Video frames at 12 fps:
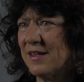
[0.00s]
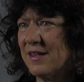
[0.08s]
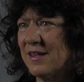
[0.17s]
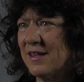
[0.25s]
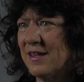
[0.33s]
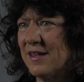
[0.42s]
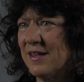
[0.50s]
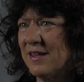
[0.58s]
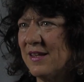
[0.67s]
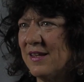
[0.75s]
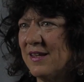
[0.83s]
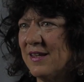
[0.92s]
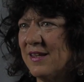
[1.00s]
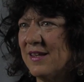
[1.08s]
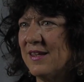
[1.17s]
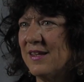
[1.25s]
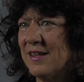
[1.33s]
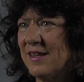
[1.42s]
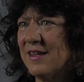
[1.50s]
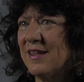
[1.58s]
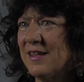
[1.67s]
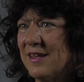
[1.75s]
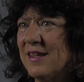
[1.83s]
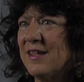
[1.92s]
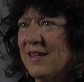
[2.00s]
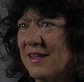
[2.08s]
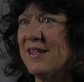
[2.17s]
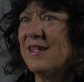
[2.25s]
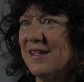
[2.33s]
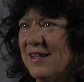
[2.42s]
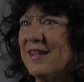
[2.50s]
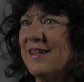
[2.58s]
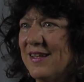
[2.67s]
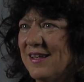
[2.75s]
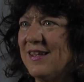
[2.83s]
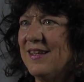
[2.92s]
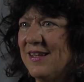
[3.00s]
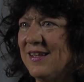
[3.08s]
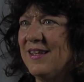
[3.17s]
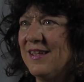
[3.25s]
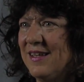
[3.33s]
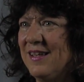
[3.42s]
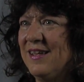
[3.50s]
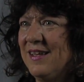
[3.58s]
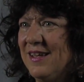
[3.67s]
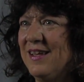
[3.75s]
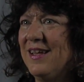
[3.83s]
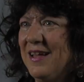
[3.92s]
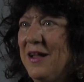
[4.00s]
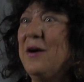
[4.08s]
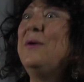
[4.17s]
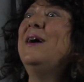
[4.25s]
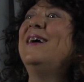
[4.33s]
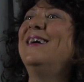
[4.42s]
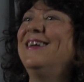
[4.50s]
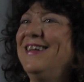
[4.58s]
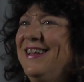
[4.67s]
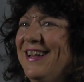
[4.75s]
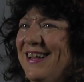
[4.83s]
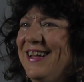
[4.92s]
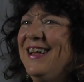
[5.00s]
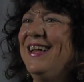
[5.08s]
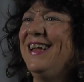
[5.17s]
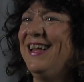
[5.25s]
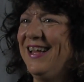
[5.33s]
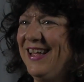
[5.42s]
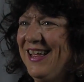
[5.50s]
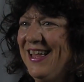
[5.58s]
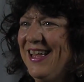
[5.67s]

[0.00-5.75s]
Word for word: hooting, but they're very loud. They're like almost alarmingly loud. Oh, like am I the prey?